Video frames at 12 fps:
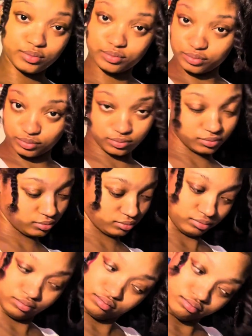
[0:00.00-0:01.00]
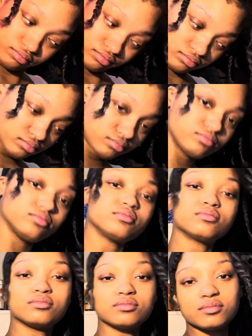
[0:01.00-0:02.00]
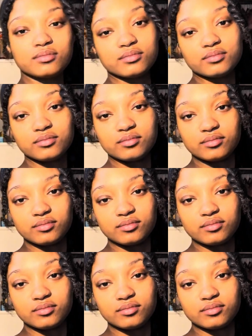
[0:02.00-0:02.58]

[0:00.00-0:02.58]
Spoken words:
until I needed my hair done again.